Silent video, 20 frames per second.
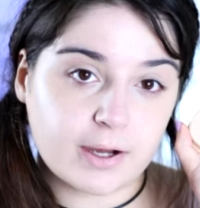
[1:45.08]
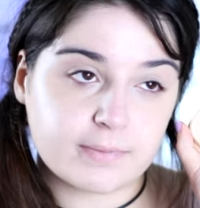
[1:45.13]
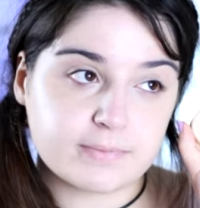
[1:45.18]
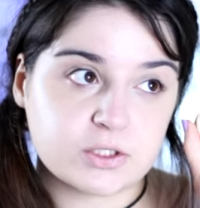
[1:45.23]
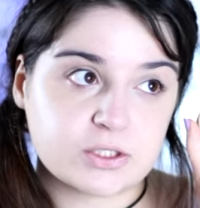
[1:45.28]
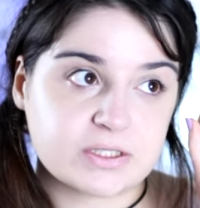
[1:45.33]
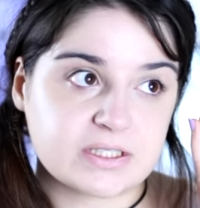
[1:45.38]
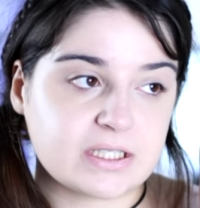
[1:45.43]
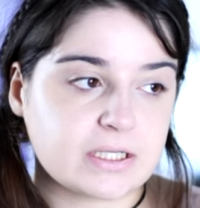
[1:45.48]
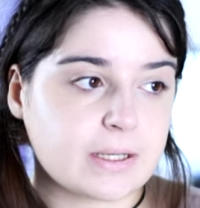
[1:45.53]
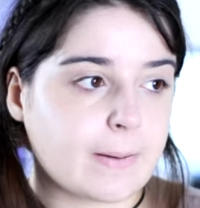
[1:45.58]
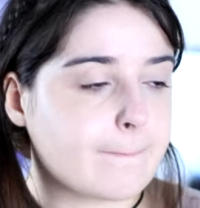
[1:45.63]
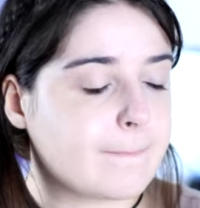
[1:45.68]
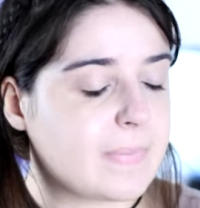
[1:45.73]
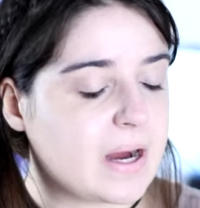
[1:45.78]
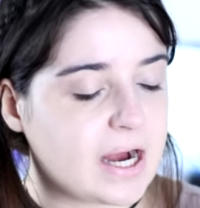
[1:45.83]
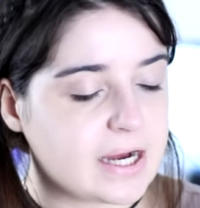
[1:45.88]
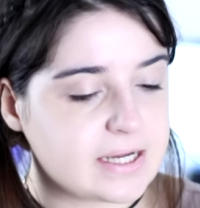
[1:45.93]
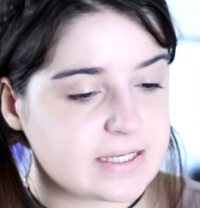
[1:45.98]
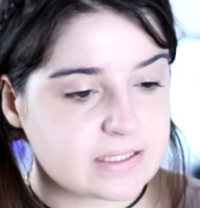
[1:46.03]
I'm using
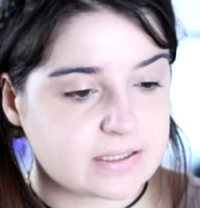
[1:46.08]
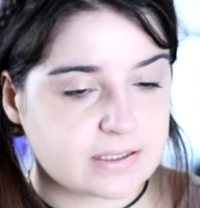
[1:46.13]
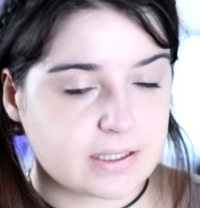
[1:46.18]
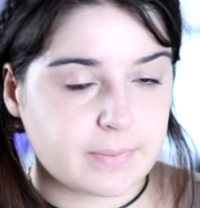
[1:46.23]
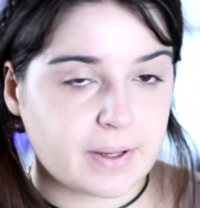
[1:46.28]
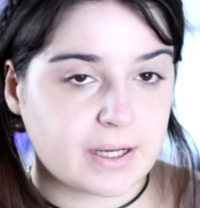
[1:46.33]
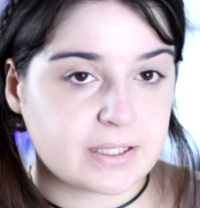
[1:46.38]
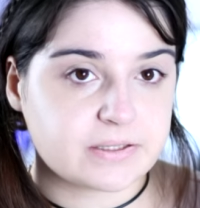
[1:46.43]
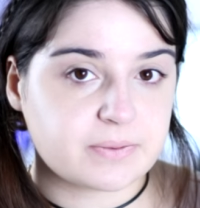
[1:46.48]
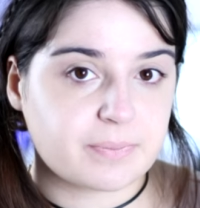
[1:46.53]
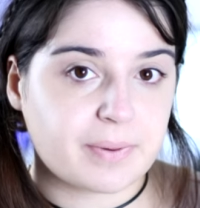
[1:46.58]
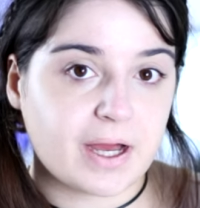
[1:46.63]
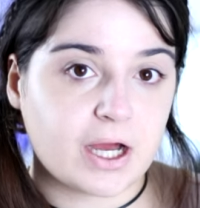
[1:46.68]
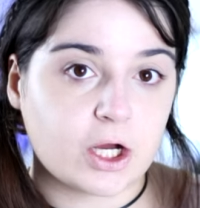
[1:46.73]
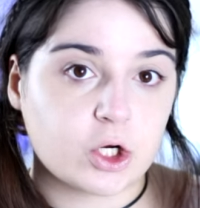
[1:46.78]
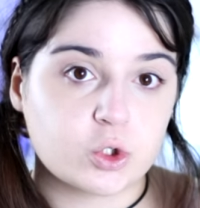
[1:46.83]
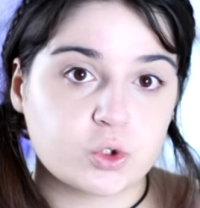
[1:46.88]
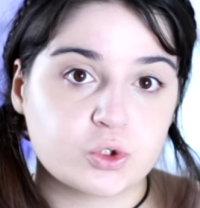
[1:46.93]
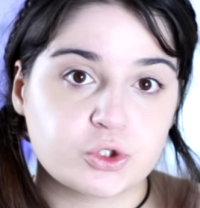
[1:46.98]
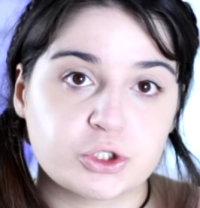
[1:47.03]
my Stila Natural
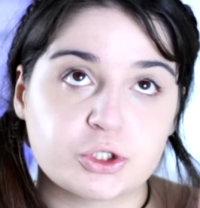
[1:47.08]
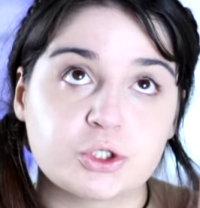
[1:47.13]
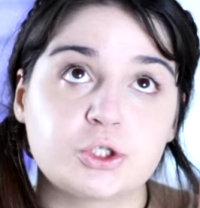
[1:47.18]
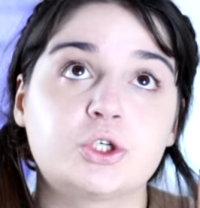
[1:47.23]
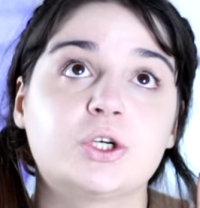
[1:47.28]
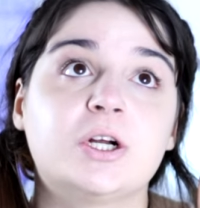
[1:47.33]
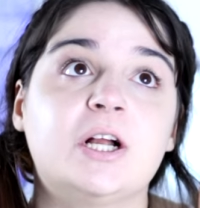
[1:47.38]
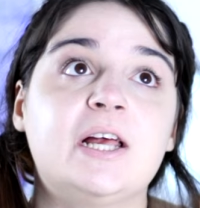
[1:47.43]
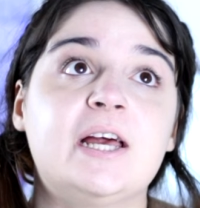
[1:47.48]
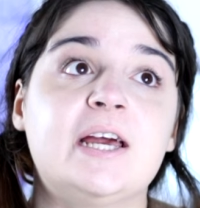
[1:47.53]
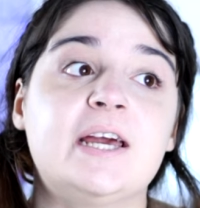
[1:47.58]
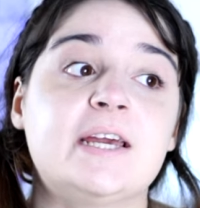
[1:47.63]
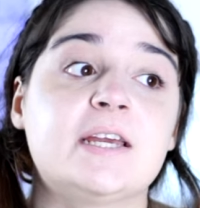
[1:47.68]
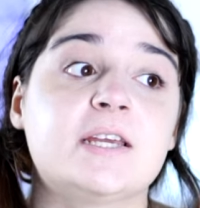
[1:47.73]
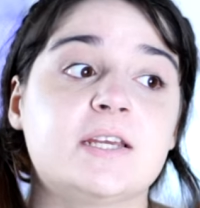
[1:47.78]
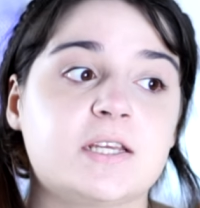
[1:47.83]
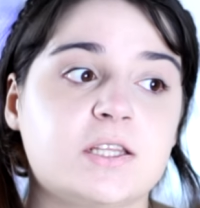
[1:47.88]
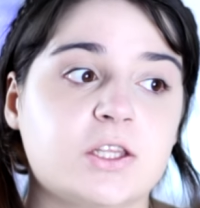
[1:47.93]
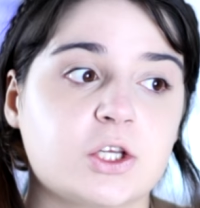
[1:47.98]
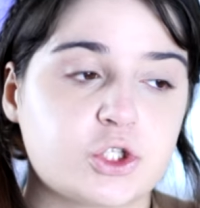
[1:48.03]
powder
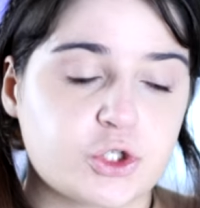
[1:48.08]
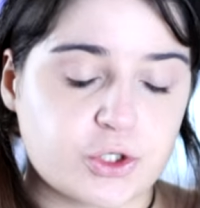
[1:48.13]
in